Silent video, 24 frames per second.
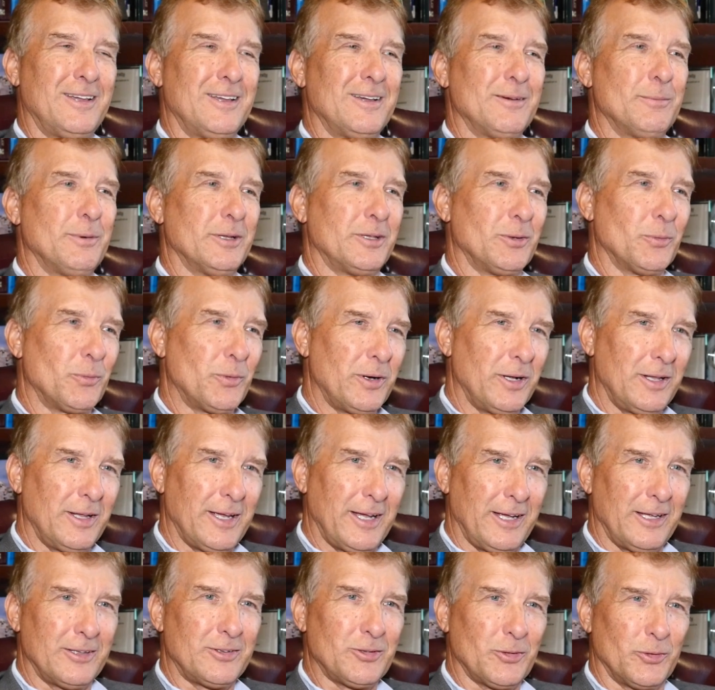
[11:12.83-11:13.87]
but the real
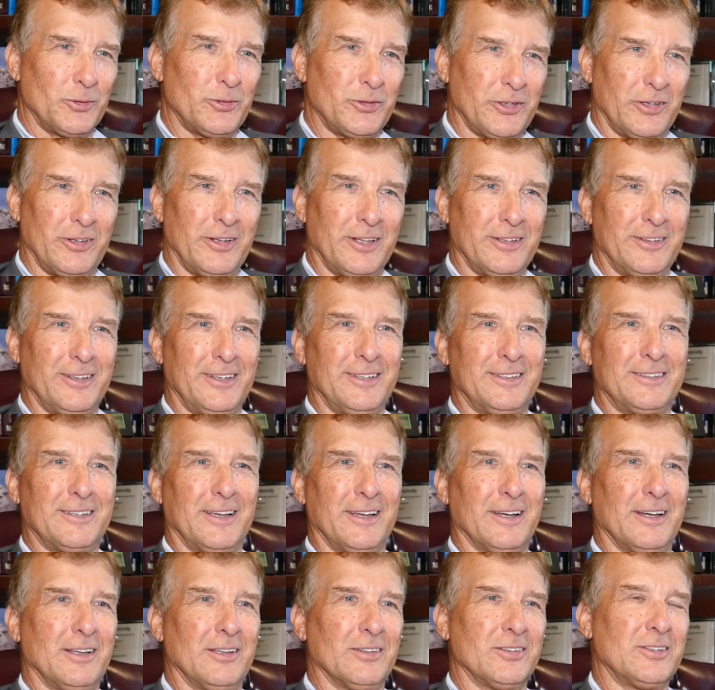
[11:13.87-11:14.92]
answer is in the
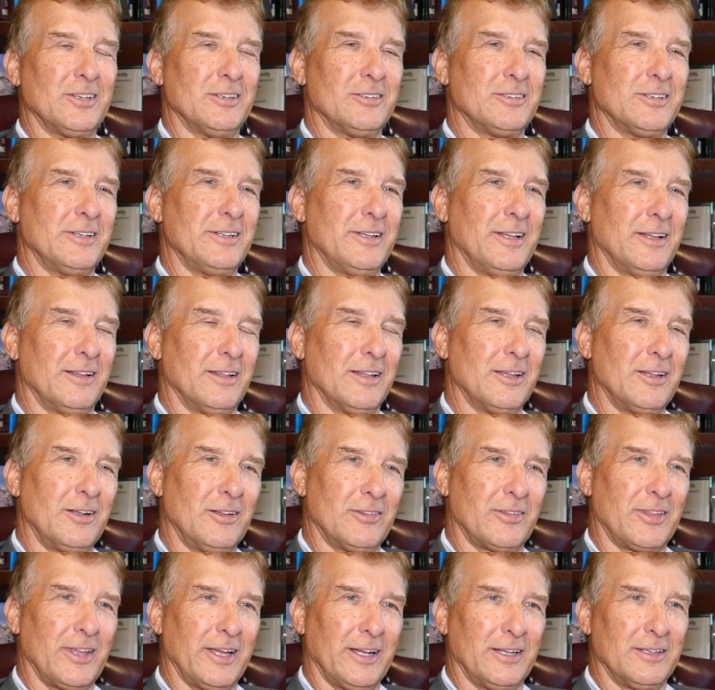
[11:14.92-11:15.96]
details. It's in the little
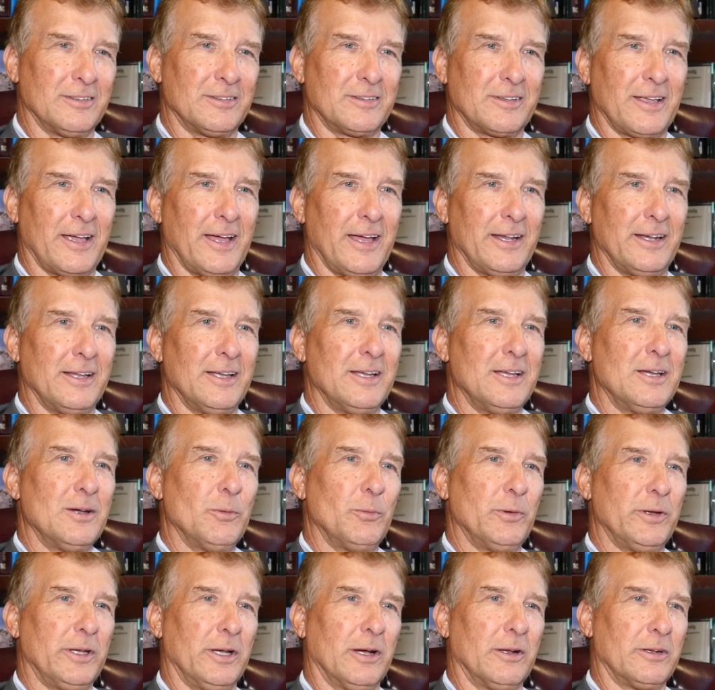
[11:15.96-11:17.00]
things that
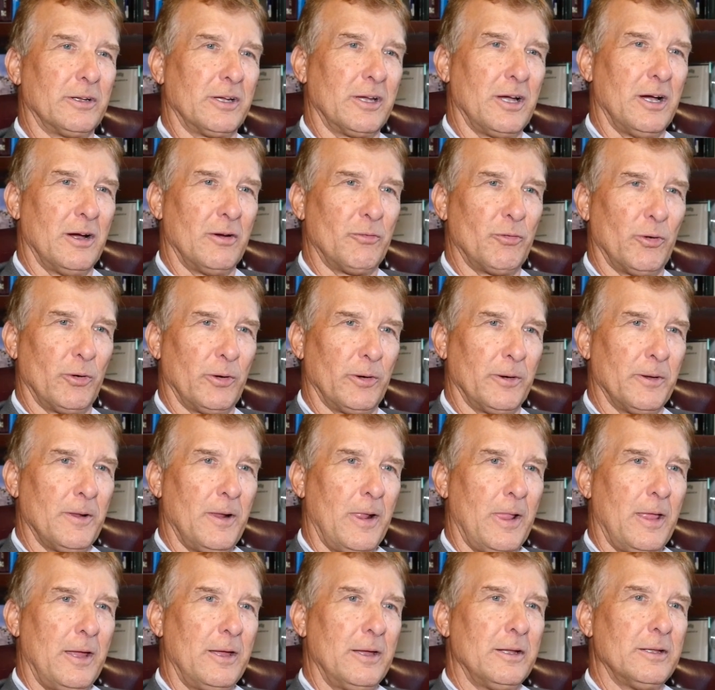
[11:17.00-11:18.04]
we uncover,
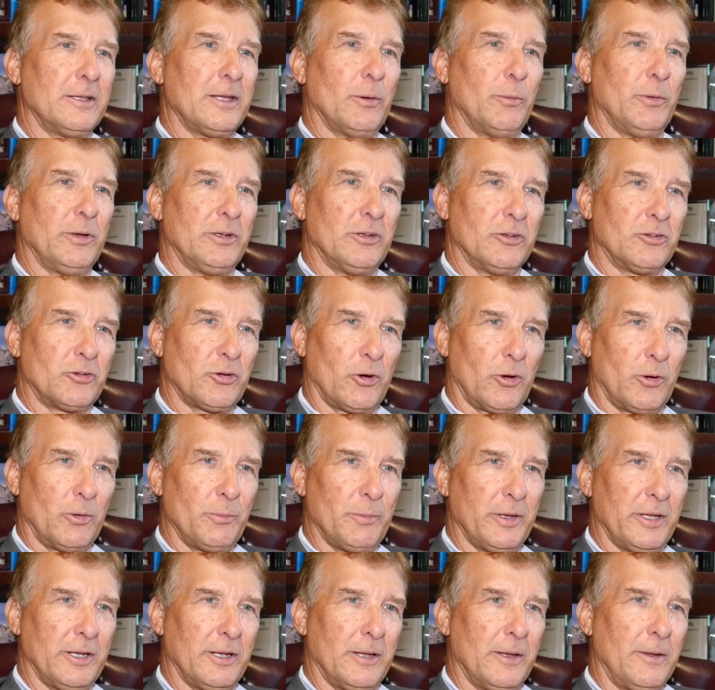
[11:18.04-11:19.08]
that we
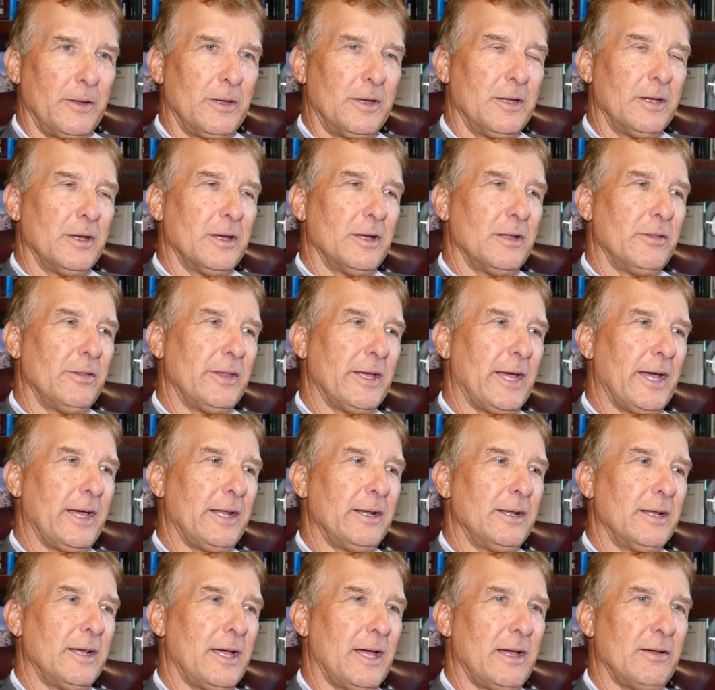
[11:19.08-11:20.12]
determine,
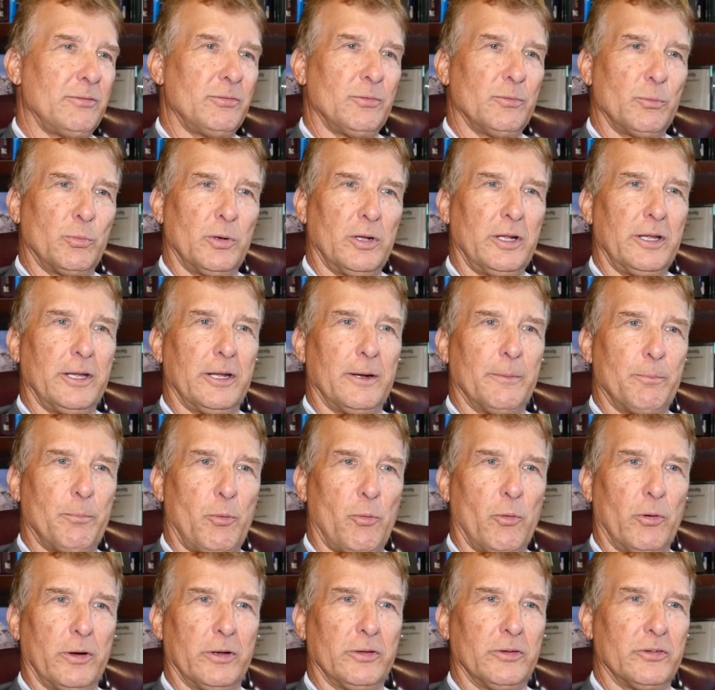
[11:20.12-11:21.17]
that have really an
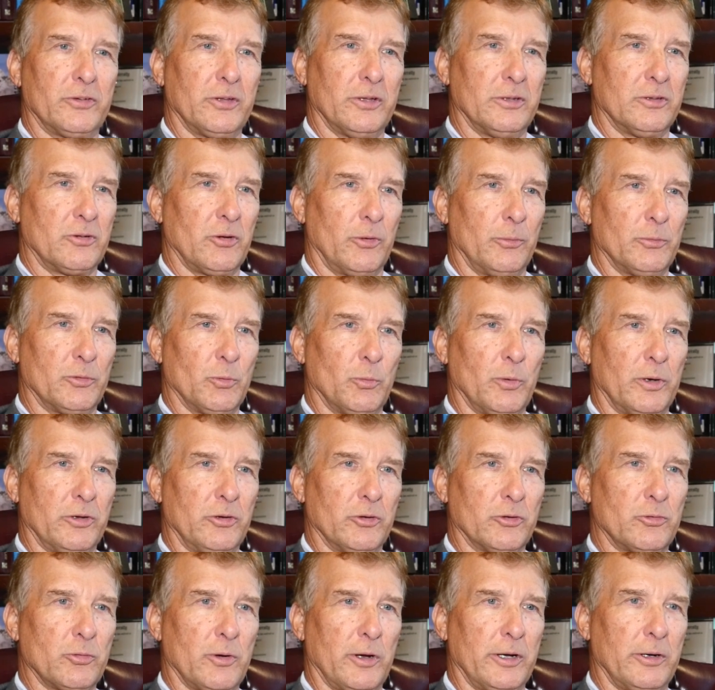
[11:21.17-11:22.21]
importance in terms of what
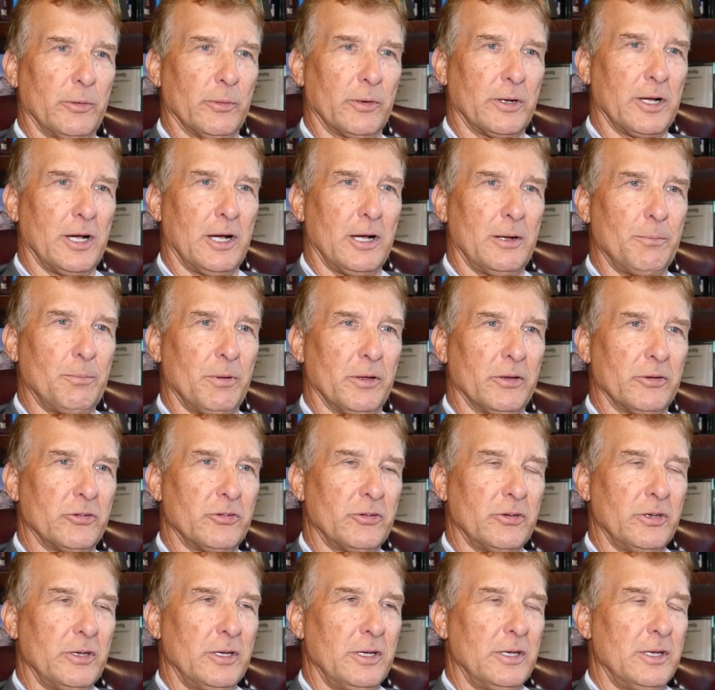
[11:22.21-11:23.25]
you're trying to
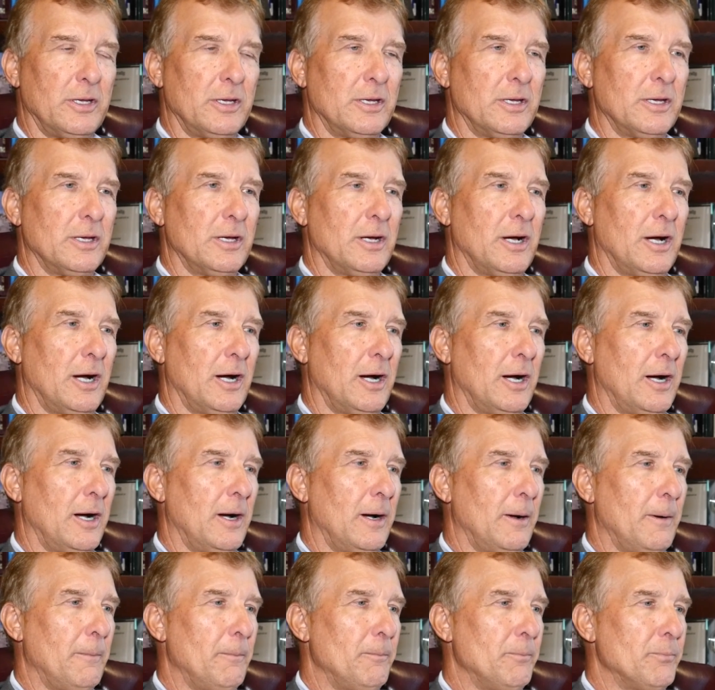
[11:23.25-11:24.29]
accomplish.
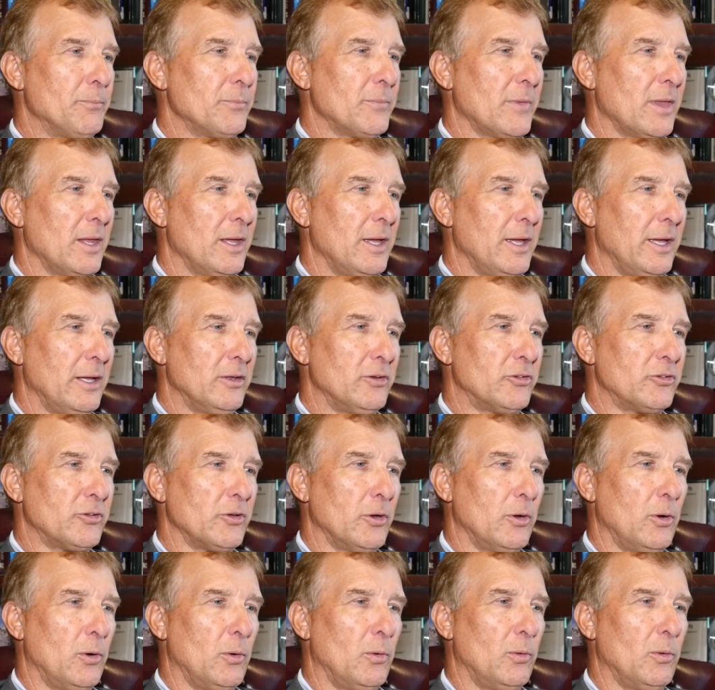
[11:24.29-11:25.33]
And
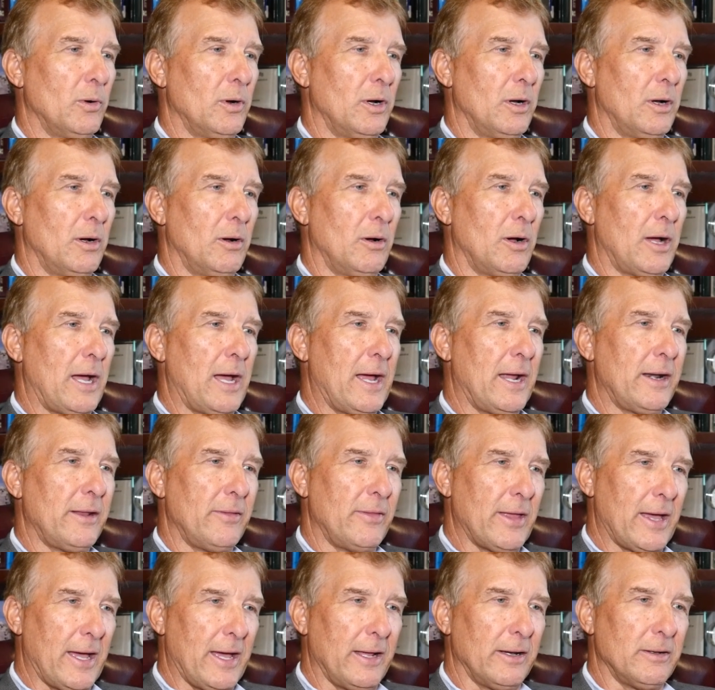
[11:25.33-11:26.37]
so out of
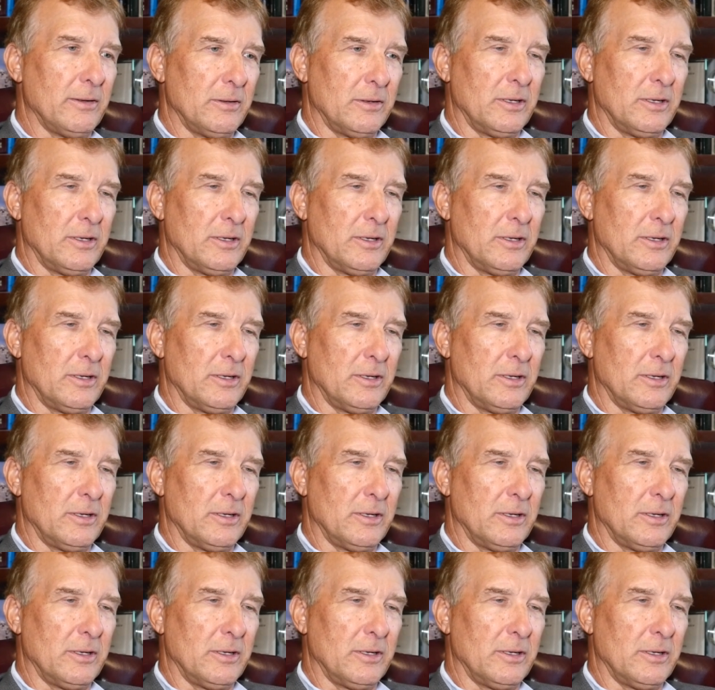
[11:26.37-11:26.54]
that,